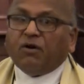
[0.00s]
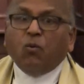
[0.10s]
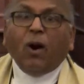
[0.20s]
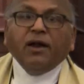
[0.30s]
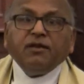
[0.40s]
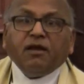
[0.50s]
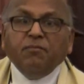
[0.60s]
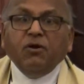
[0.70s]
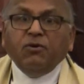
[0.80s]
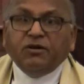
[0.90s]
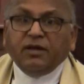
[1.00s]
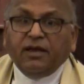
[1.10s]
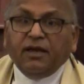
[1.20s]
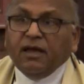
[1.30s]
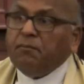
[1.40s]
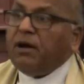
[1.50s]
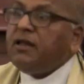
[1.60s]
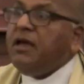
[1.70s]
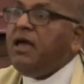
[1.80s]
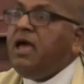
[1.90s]
for one community,
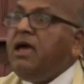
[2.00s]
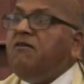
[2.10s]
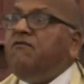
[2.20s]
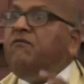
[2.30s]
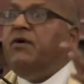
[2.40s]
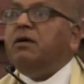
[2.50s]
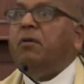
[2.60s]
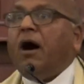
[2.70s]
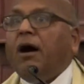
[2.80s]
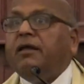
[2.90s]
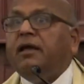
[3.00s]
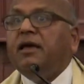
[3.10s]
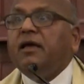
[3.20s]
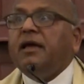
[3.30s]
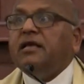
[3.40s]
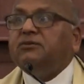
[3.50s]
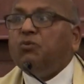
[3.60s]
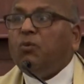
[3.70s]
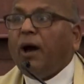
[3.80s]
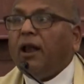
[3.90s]
but everybody is
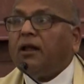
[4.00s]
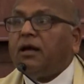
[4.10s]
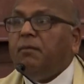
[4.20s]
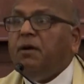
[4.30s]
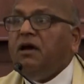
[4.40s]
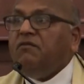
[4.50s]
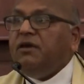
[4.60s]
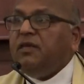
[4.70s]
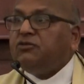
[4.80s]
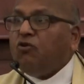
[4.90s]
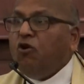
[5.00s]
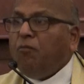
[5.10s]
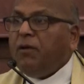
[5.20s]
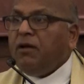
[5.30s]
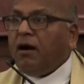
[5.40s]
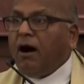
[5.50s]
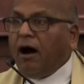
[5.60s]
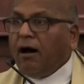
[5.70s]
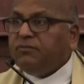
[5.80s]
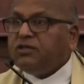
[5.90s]
welcome with His open
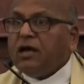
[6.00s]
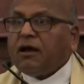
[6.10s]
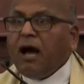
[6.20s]
arms.